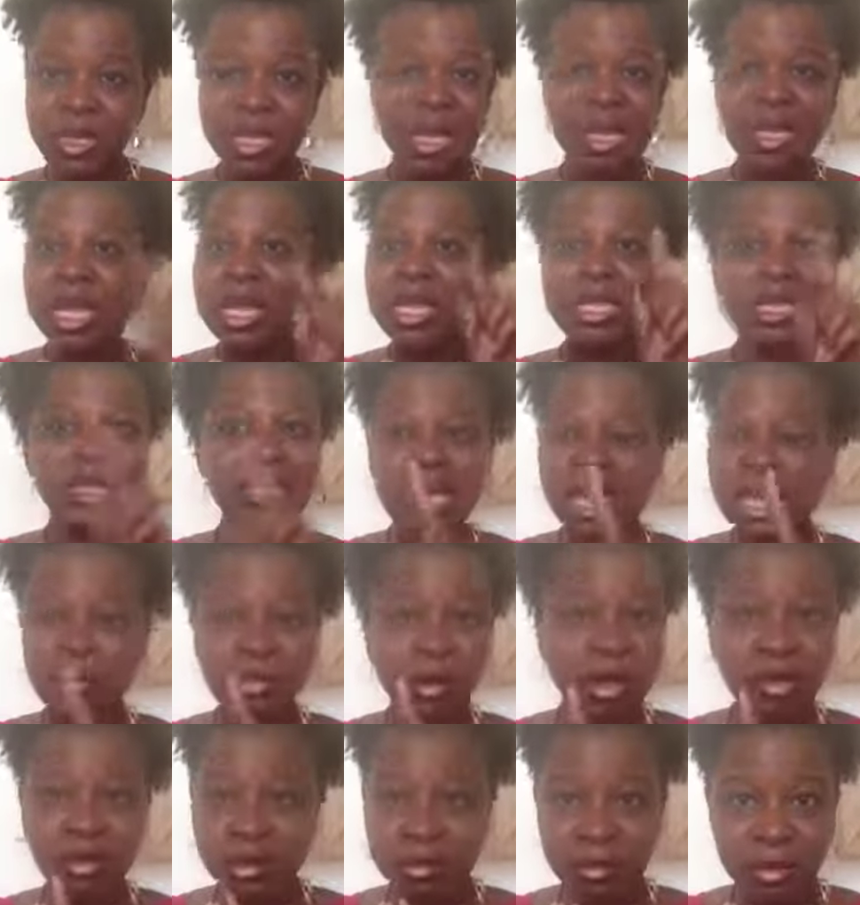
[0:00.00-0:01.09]
that it's not
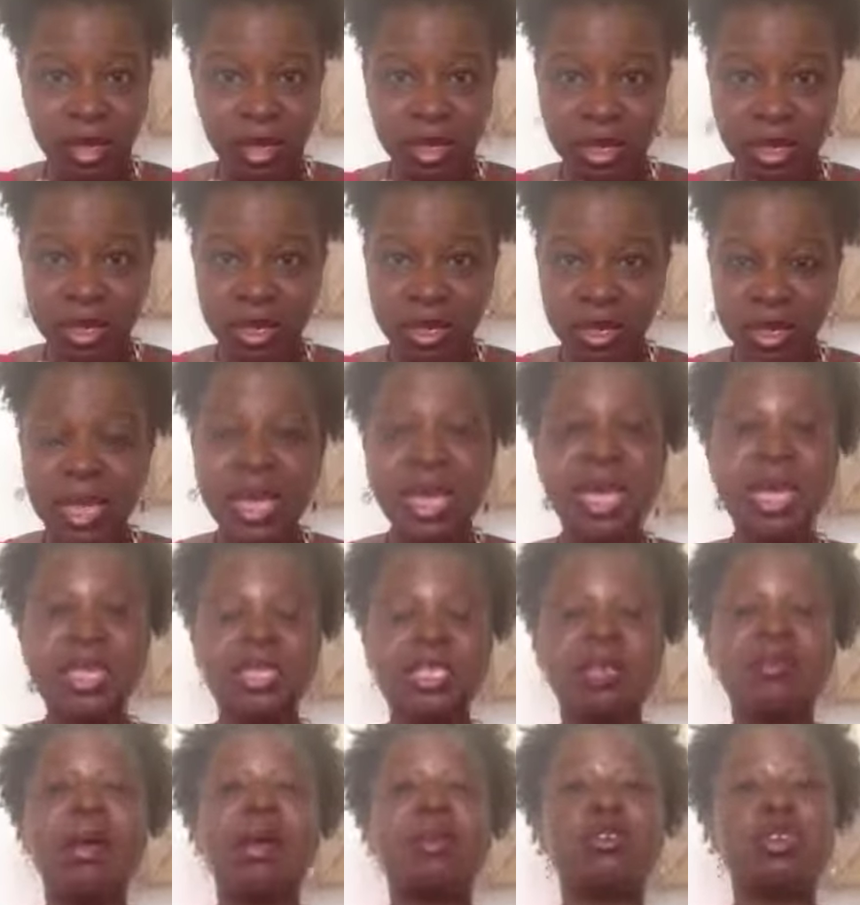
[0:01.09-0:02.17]
about the money.
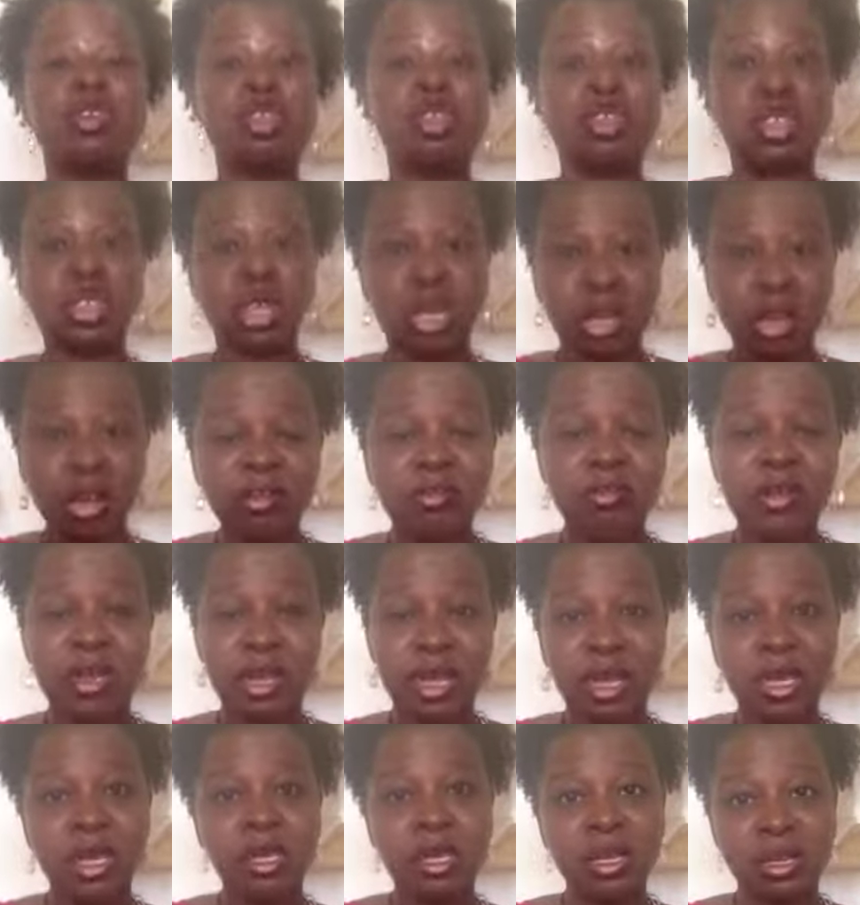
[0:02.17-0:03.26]
It's about
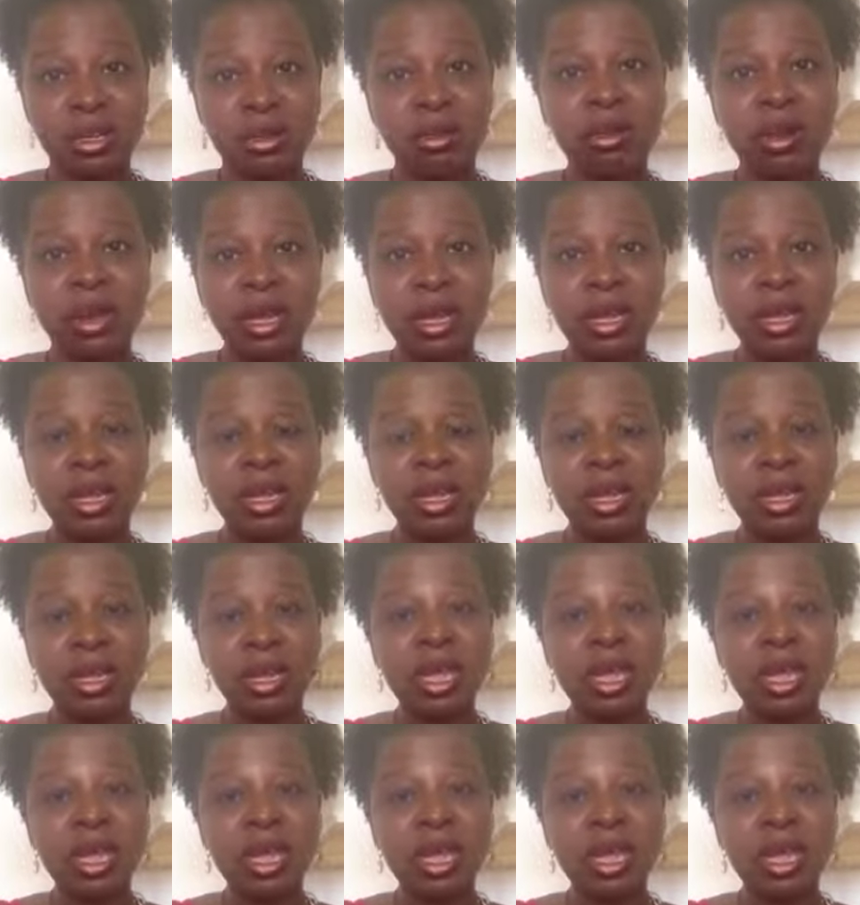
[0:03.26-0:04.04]
serving, right?